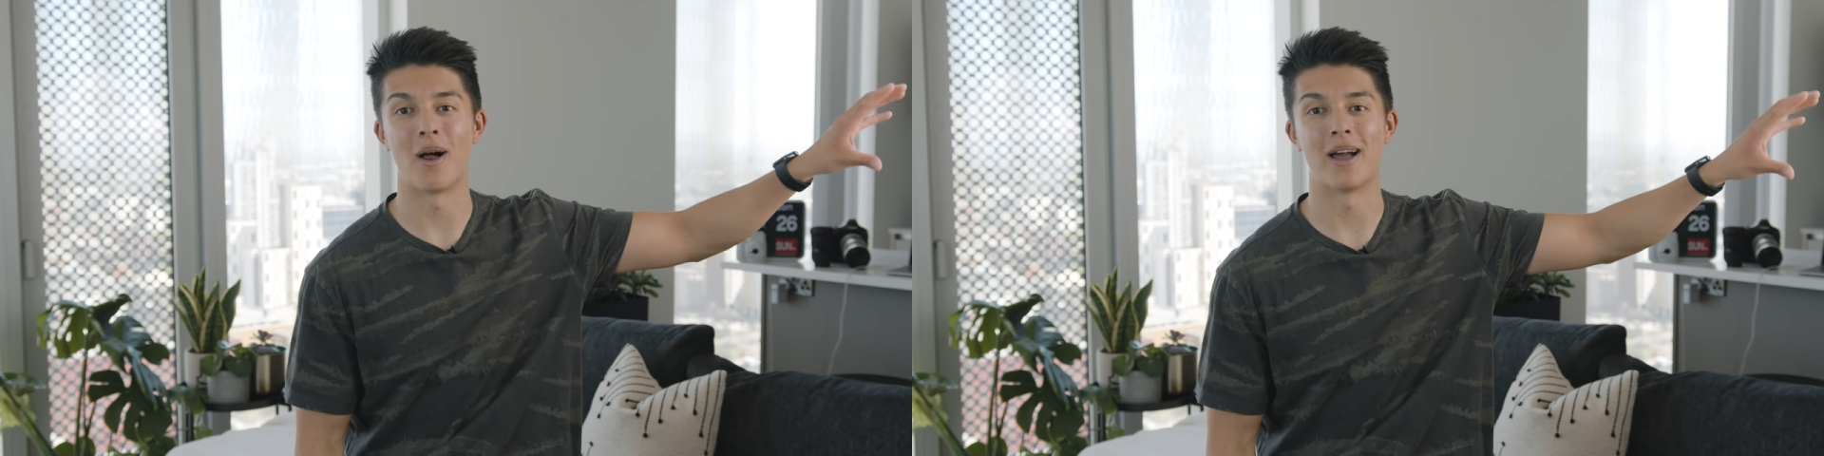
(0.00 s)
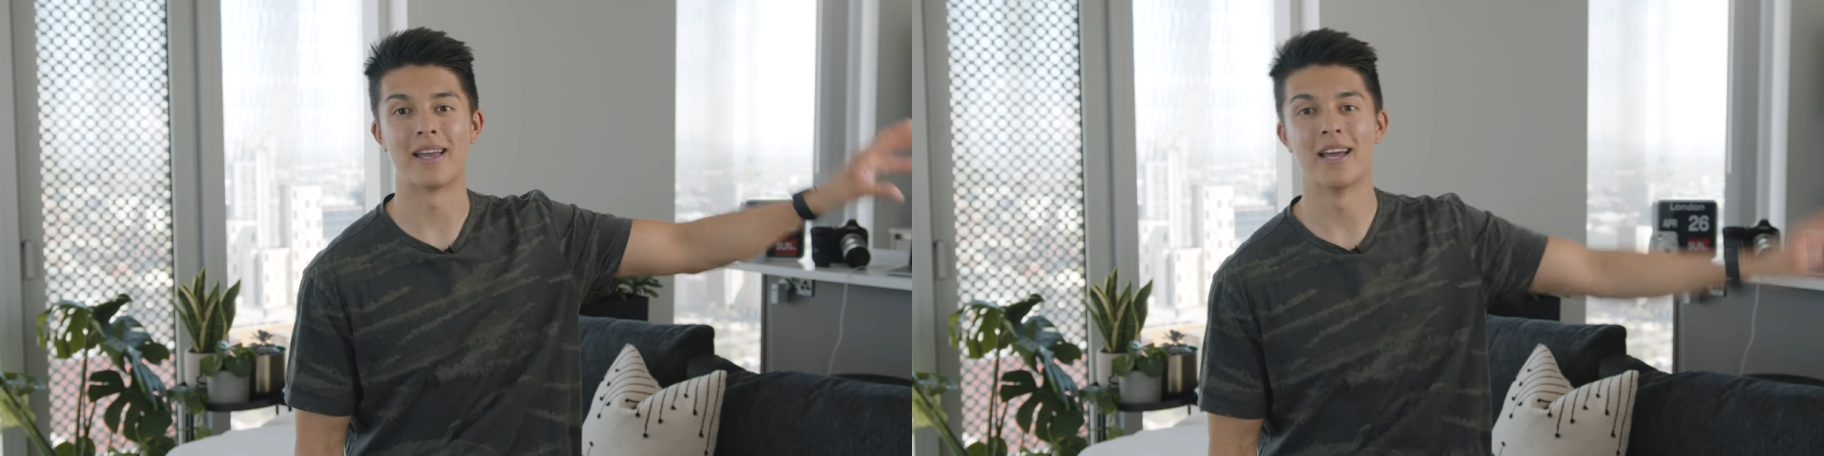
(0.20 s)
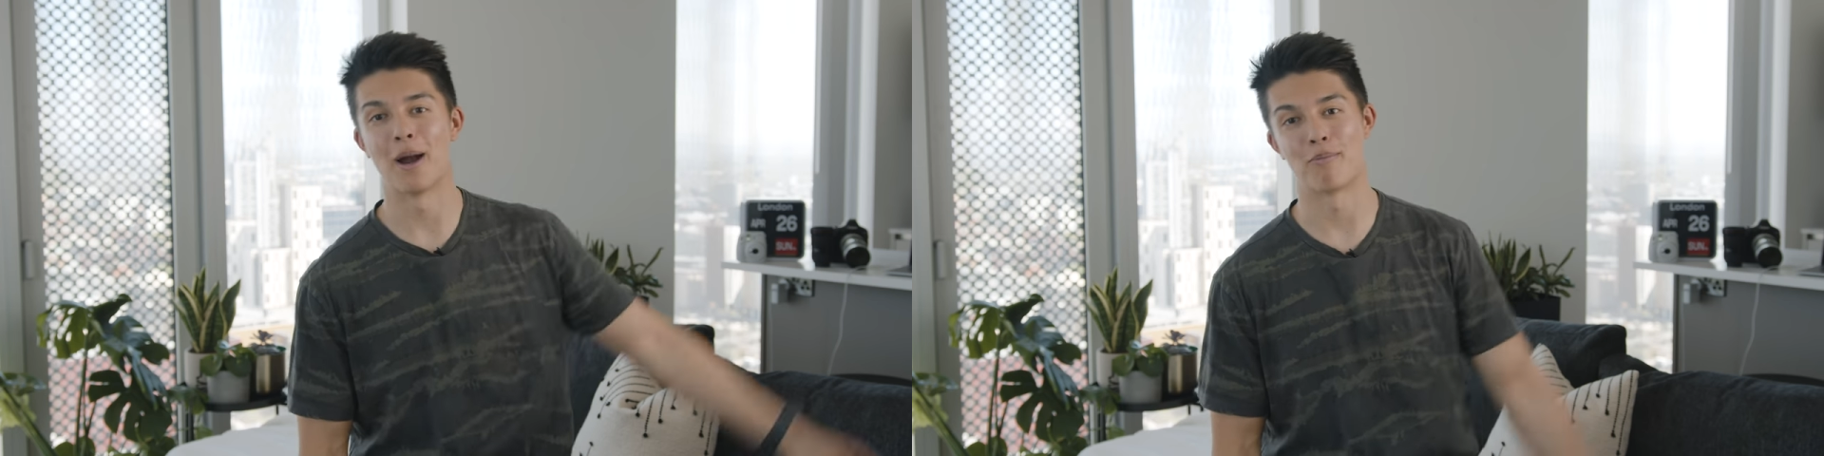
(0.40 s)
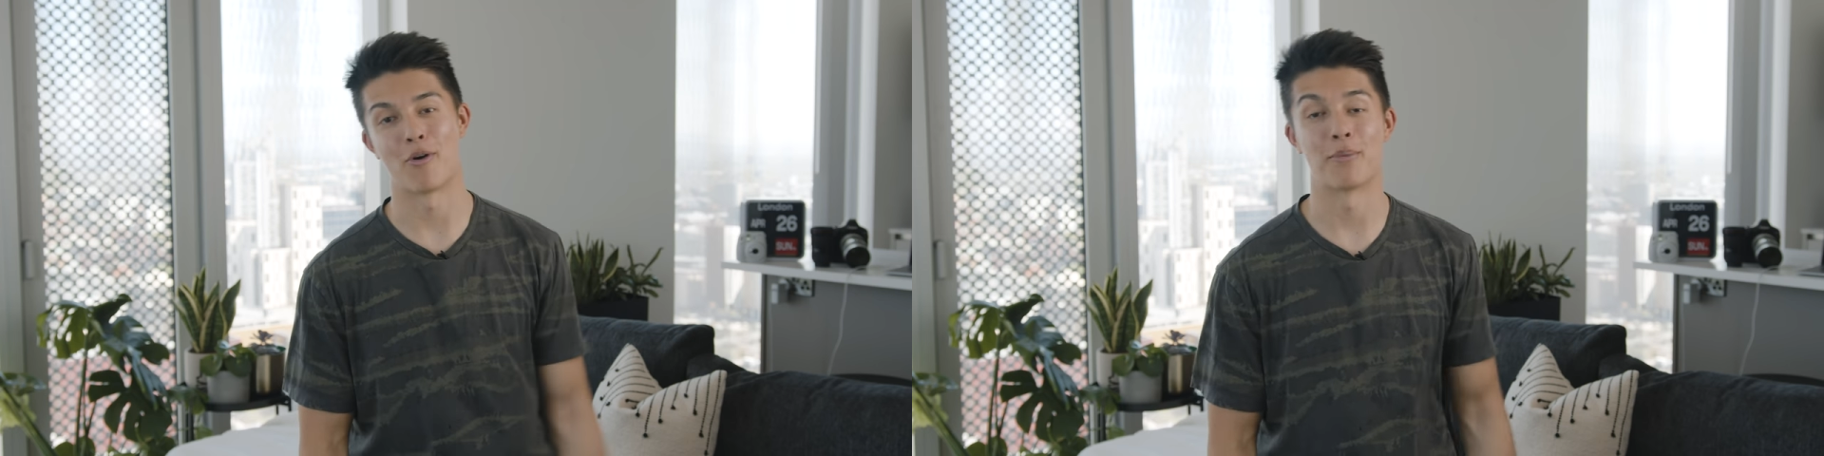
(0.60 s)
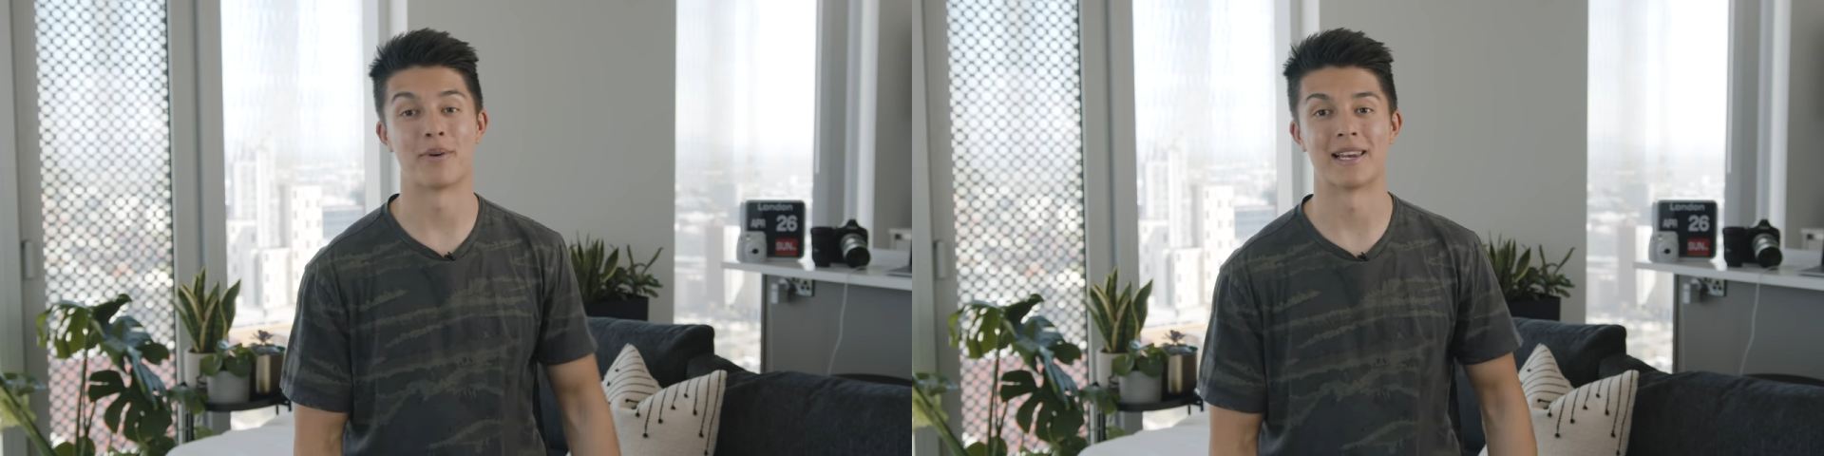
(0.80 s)
light
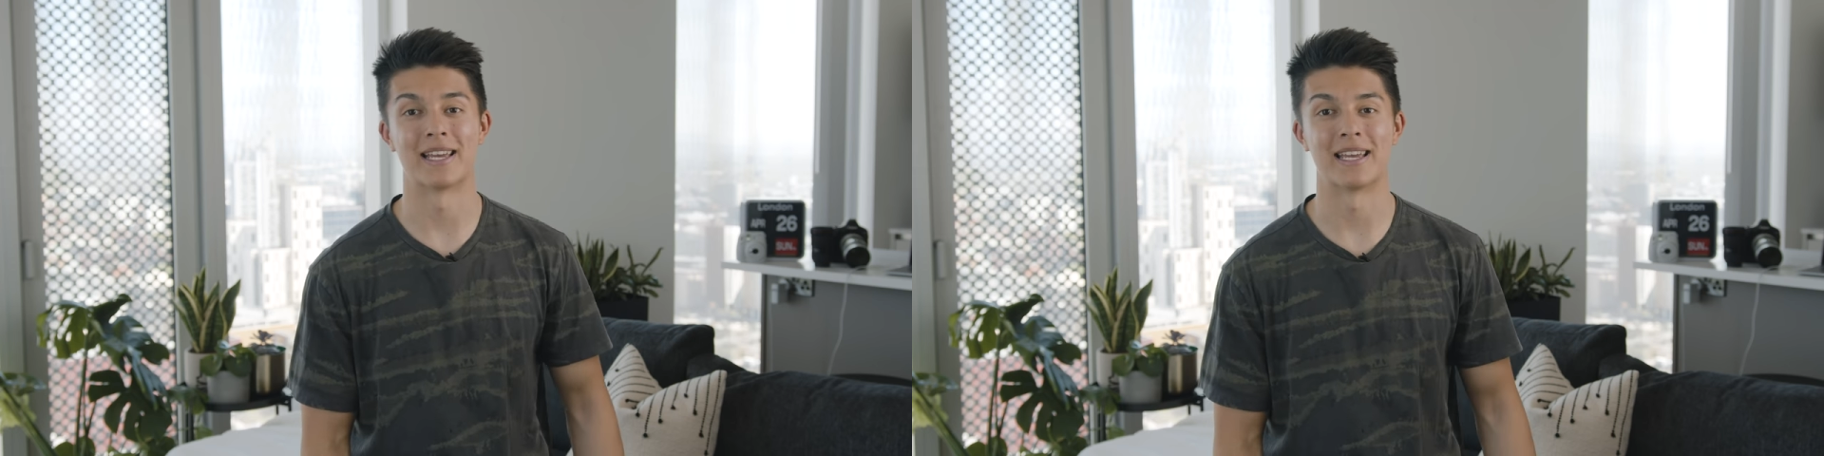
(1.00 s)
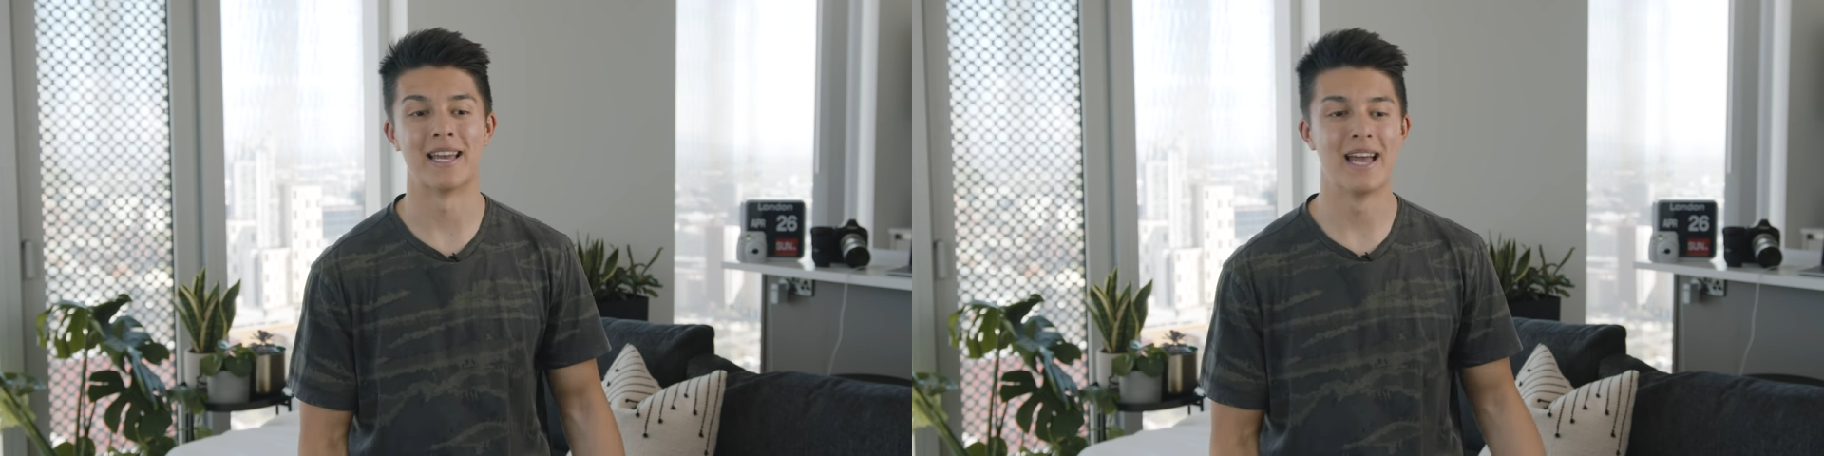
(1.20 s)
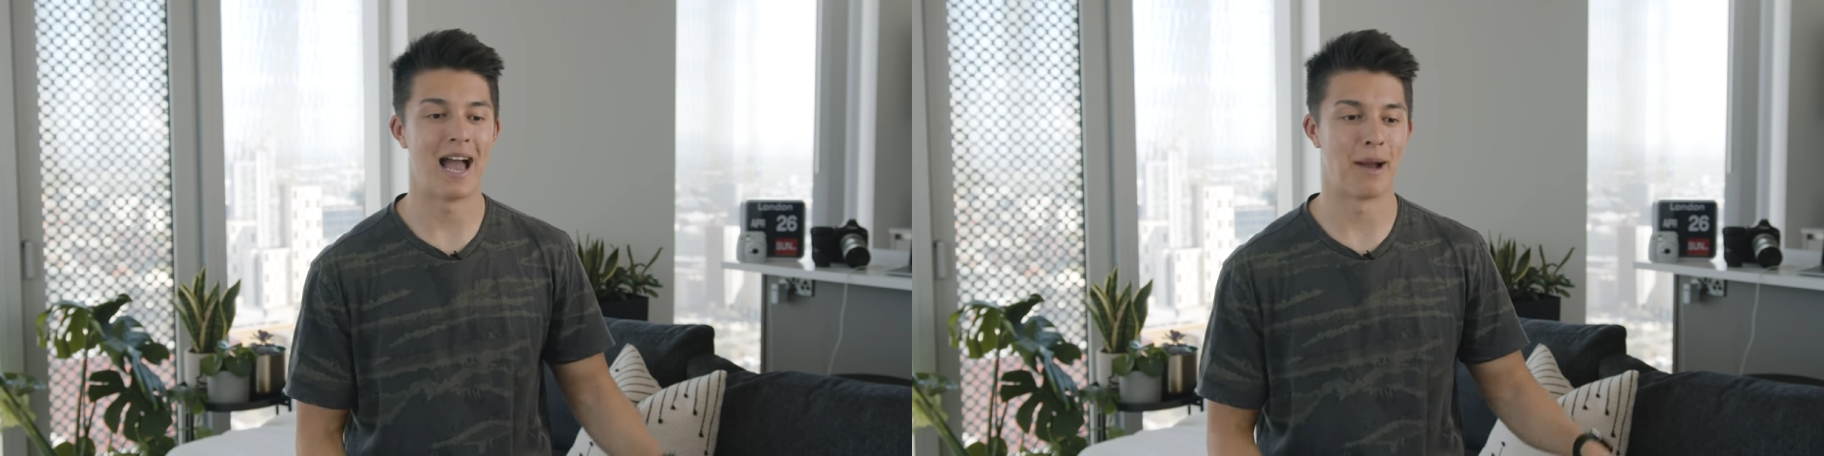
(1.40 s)
appropriately.